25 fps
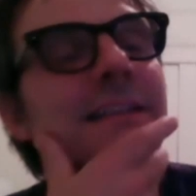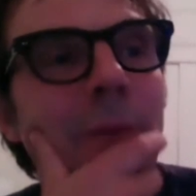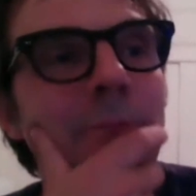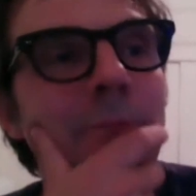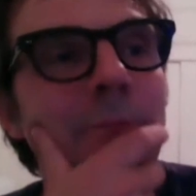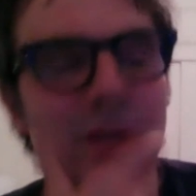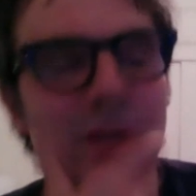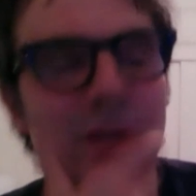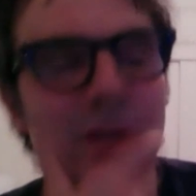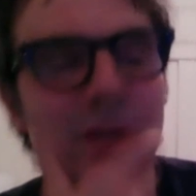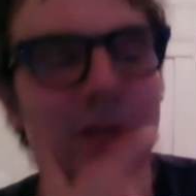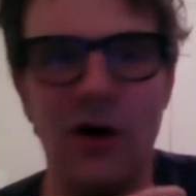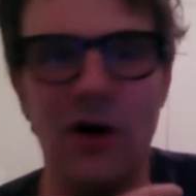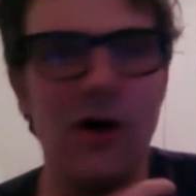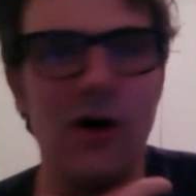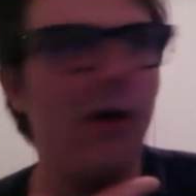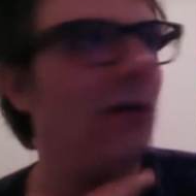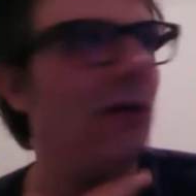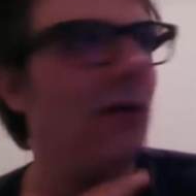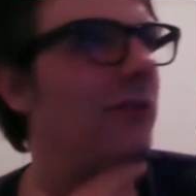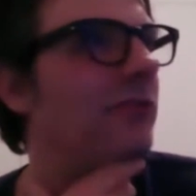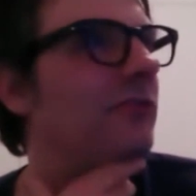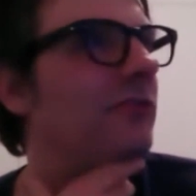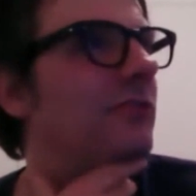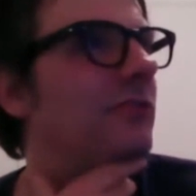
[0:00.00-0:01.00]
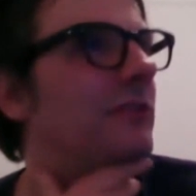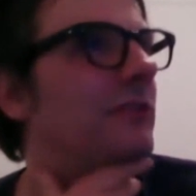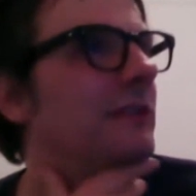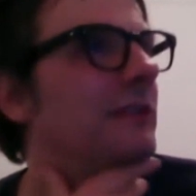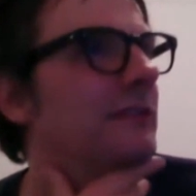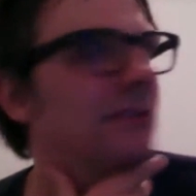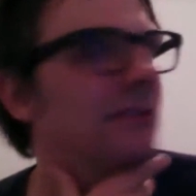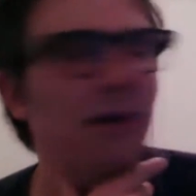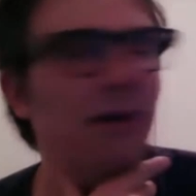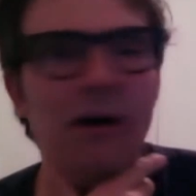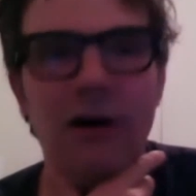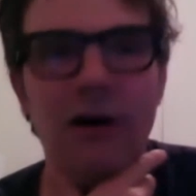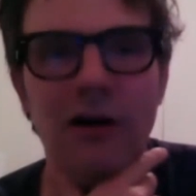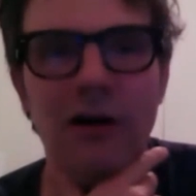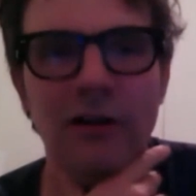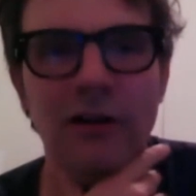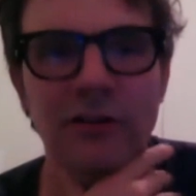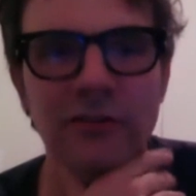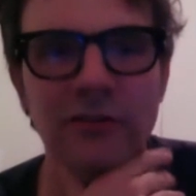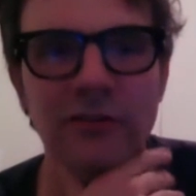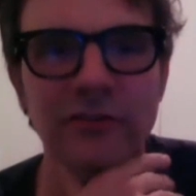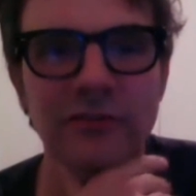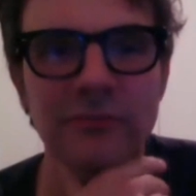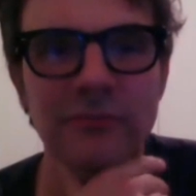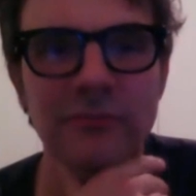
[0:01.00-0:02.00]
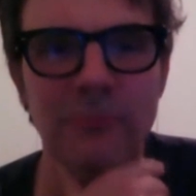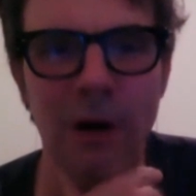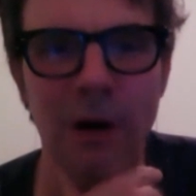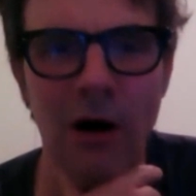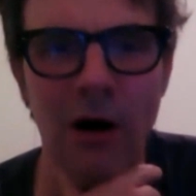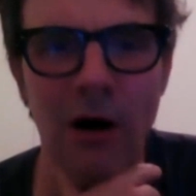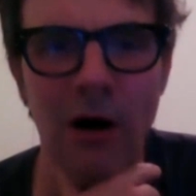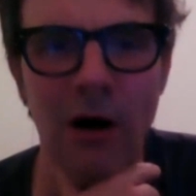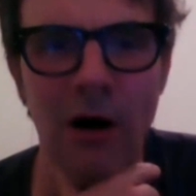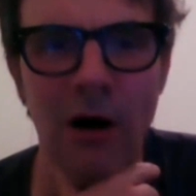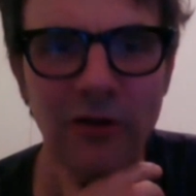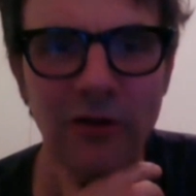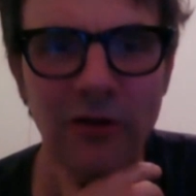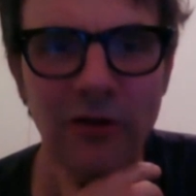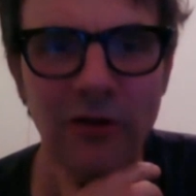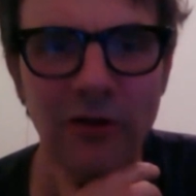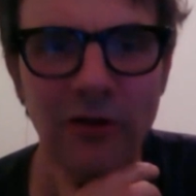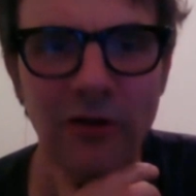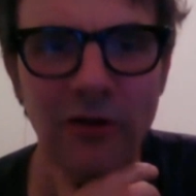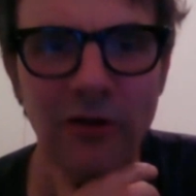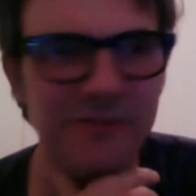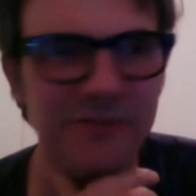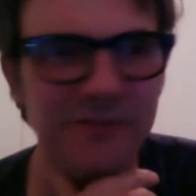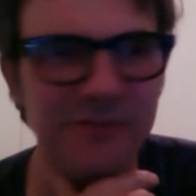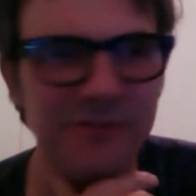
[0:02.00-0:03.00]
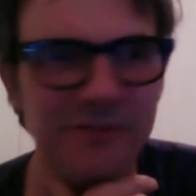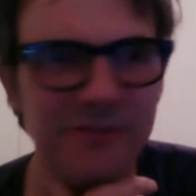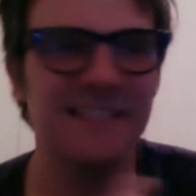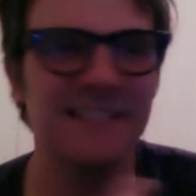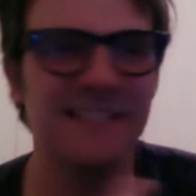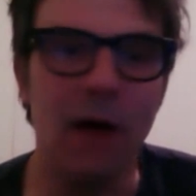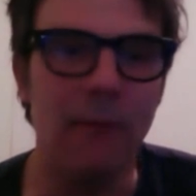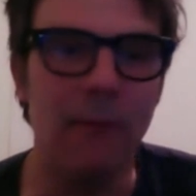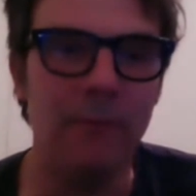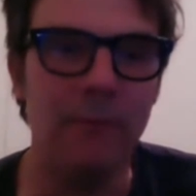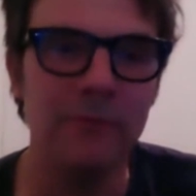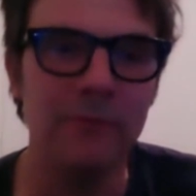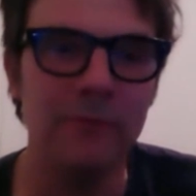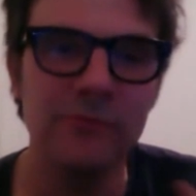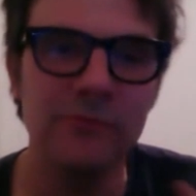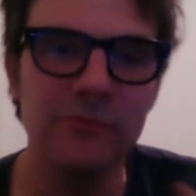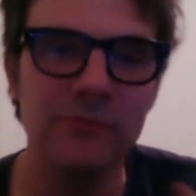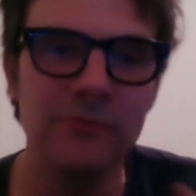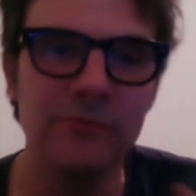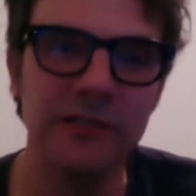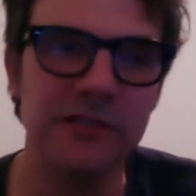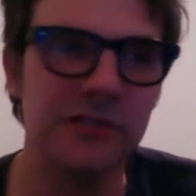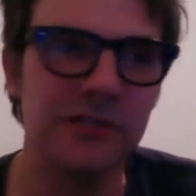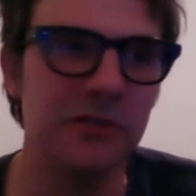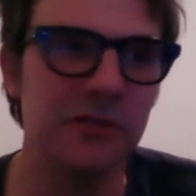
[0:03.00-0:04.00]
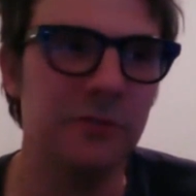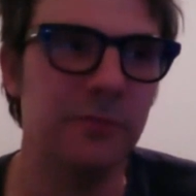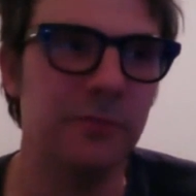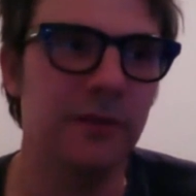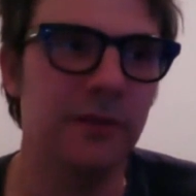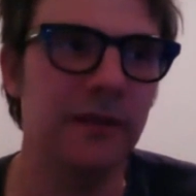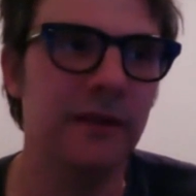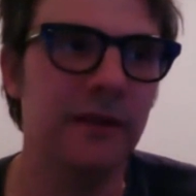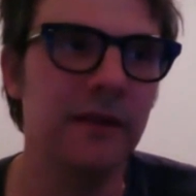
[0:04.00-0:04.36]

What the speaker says: Calls, talls, malls, it was dumb, really stupid.